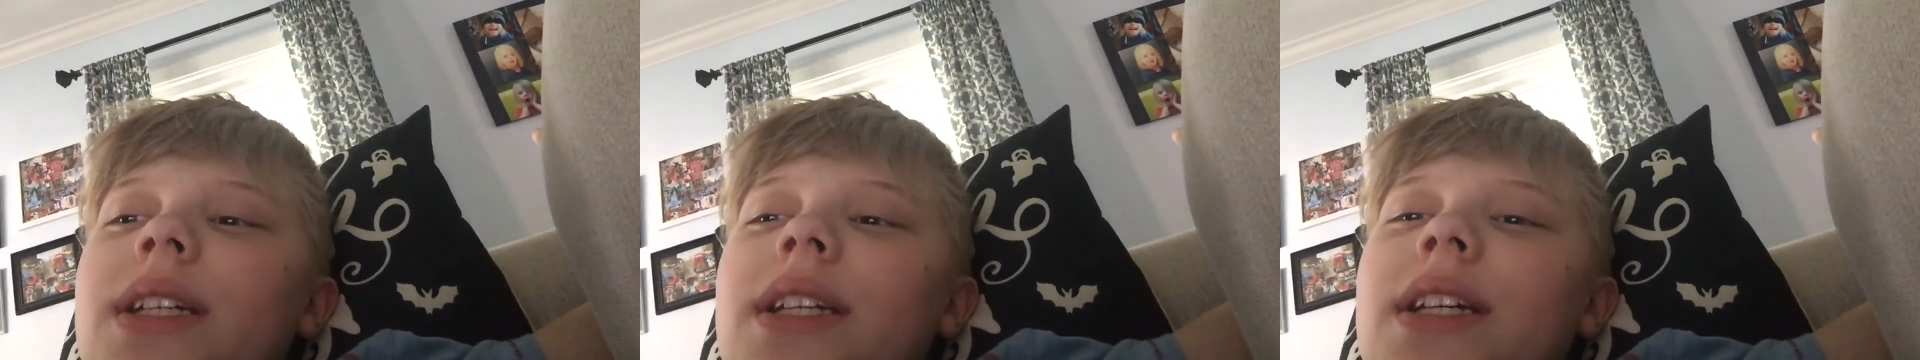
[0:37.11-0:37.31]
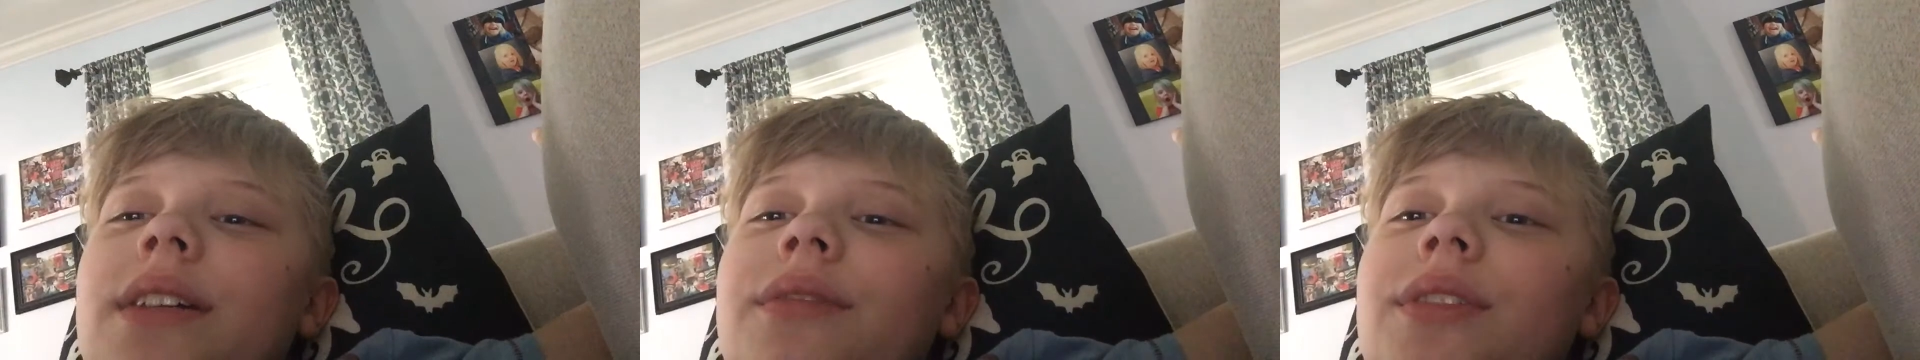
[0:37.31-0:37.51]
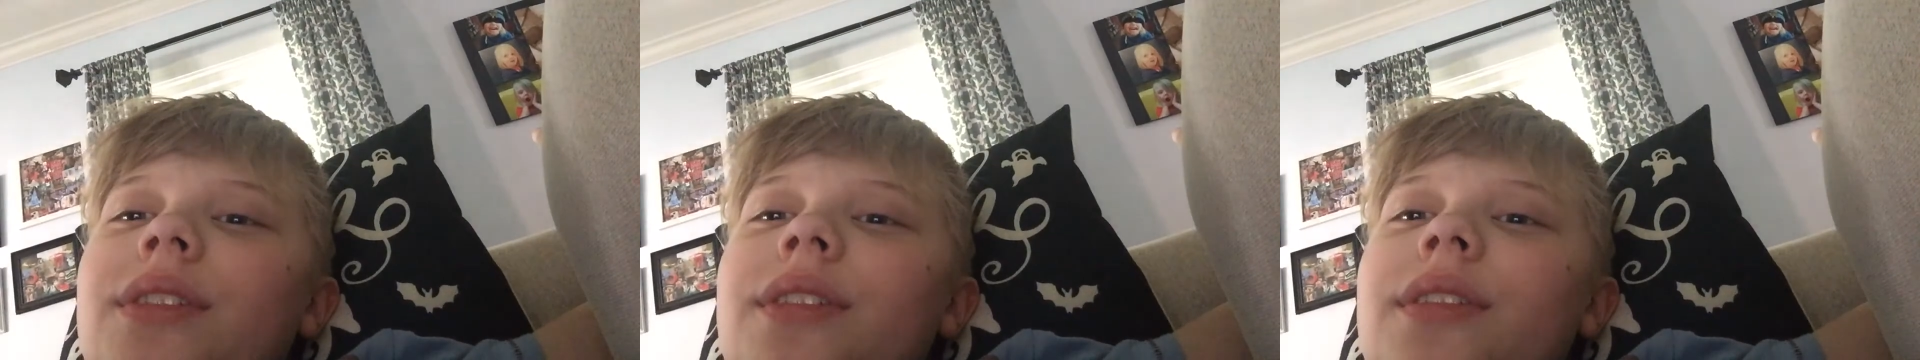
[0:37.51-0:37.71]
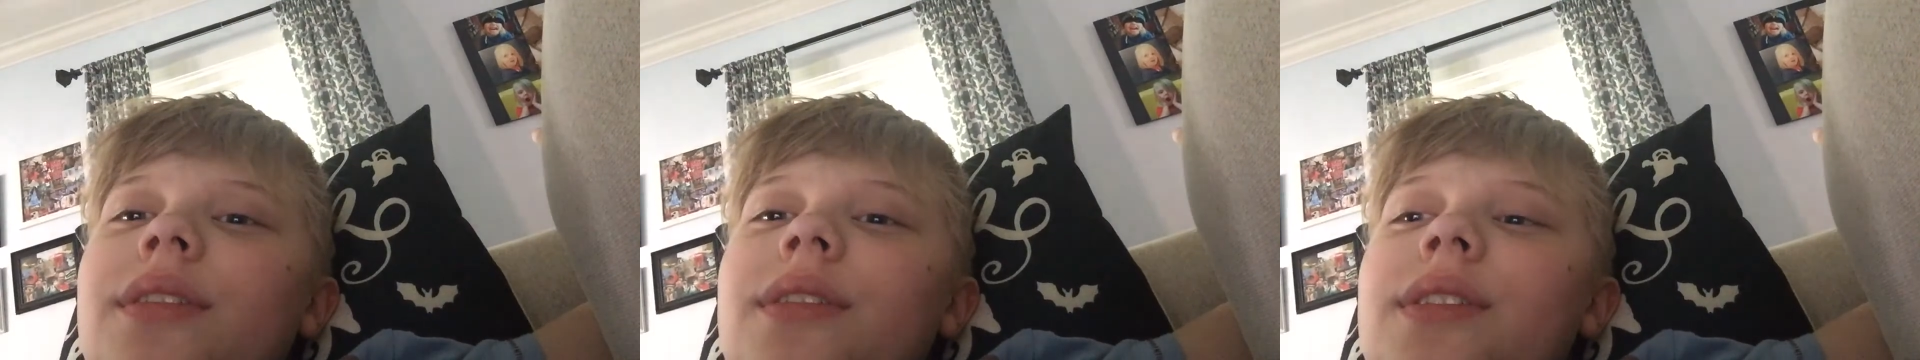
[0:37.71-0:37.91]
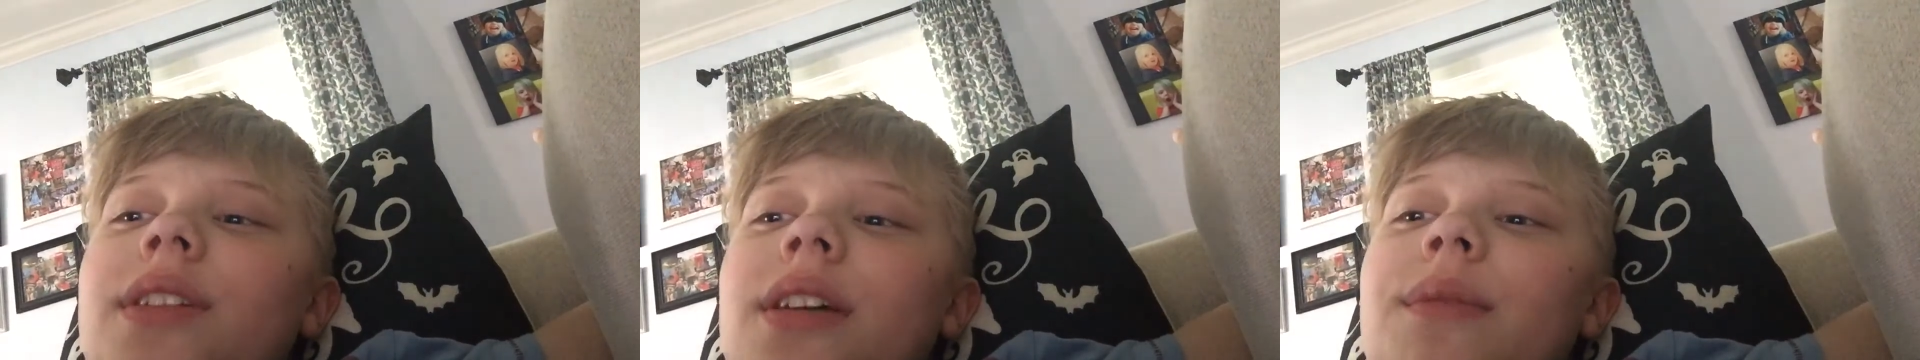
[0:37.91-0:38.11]
I have a
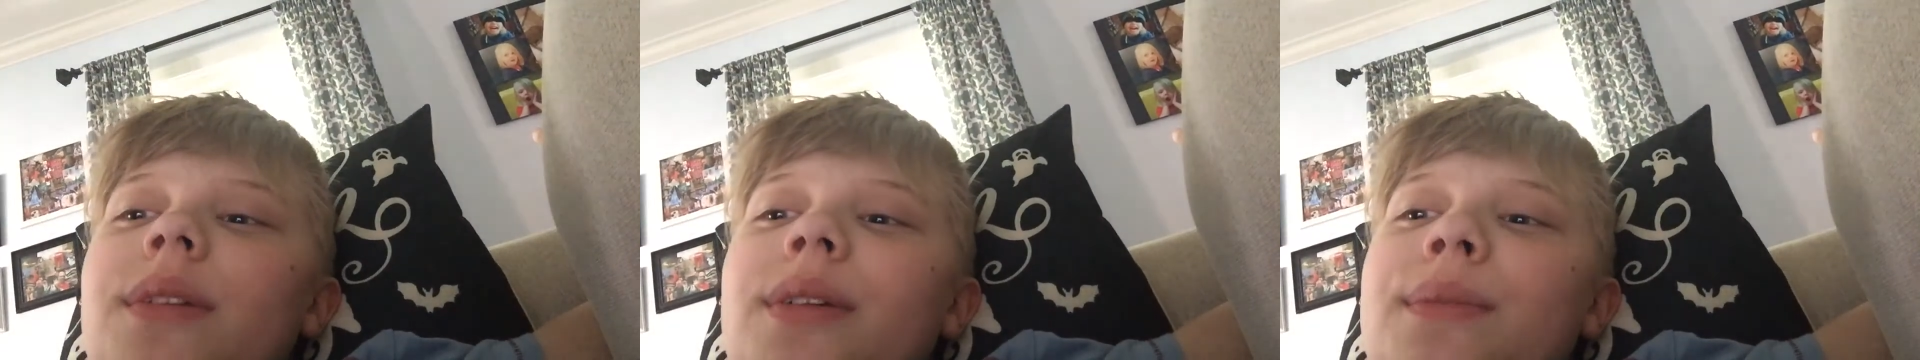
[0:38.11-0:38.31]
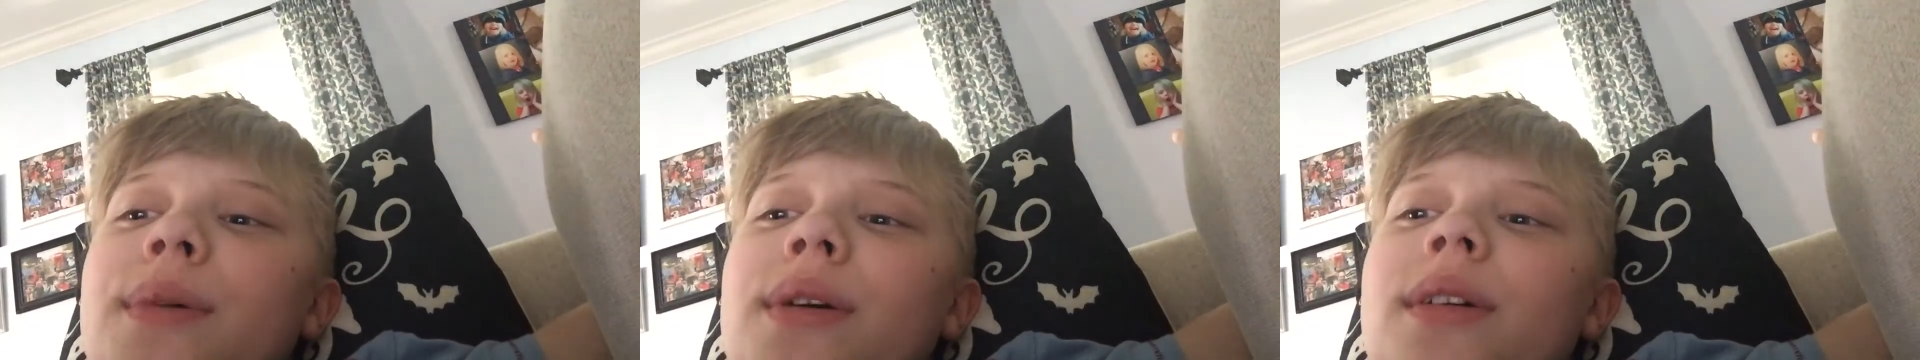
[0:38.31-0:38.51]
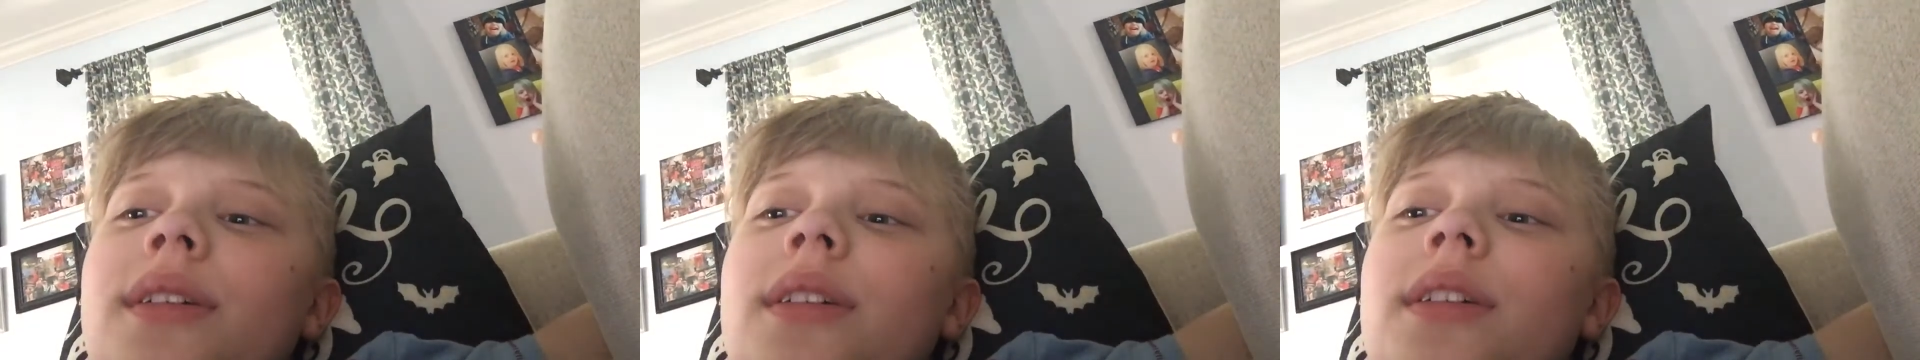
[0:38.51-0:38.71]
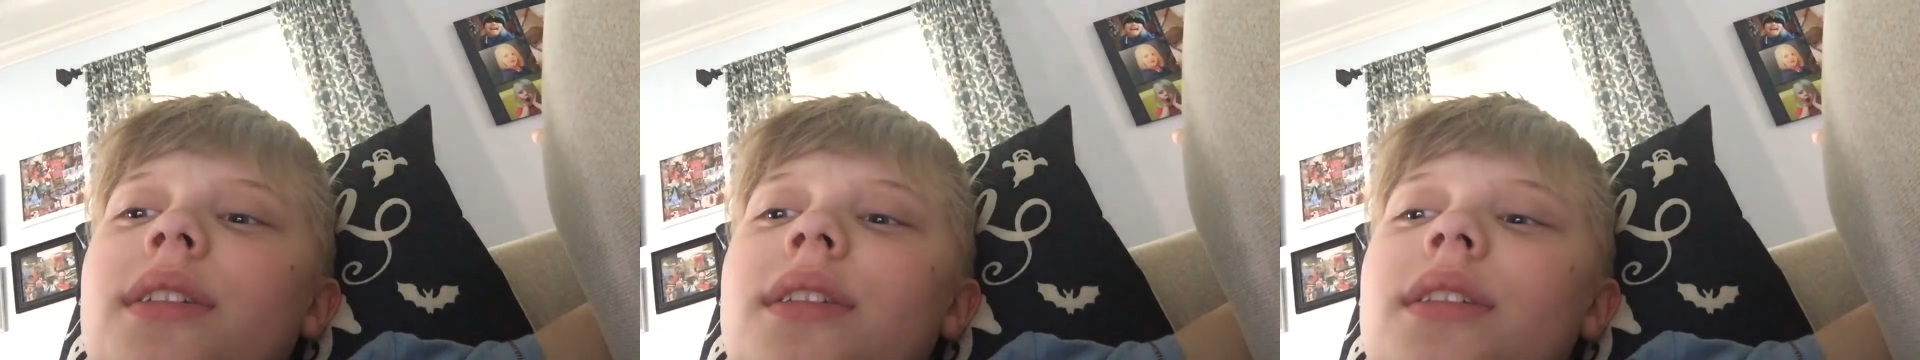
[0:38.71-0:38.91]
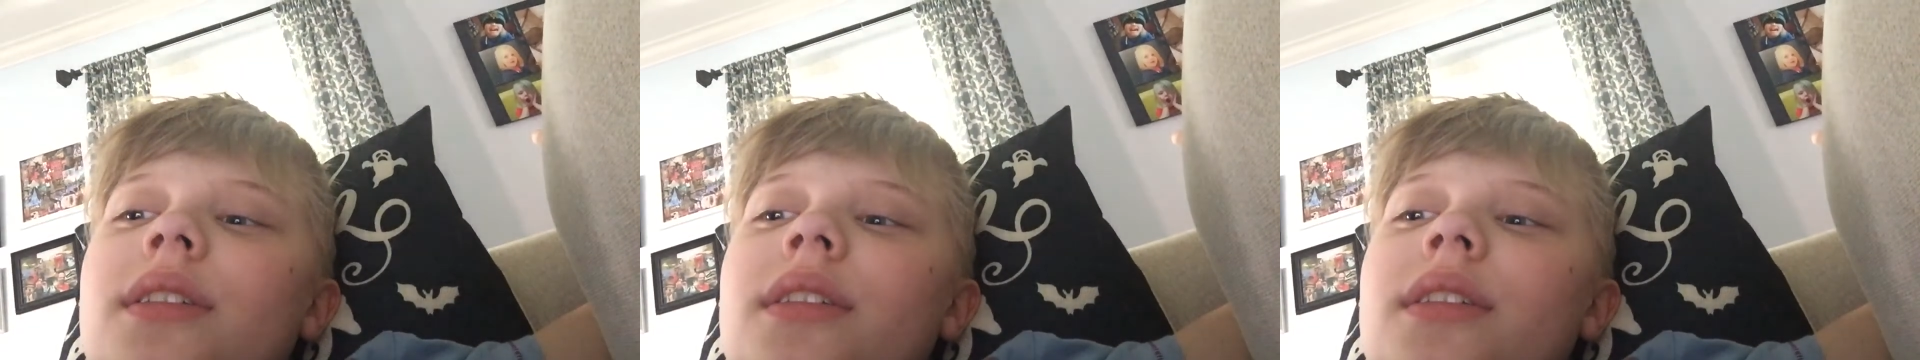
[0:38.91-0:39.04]
stomach bug.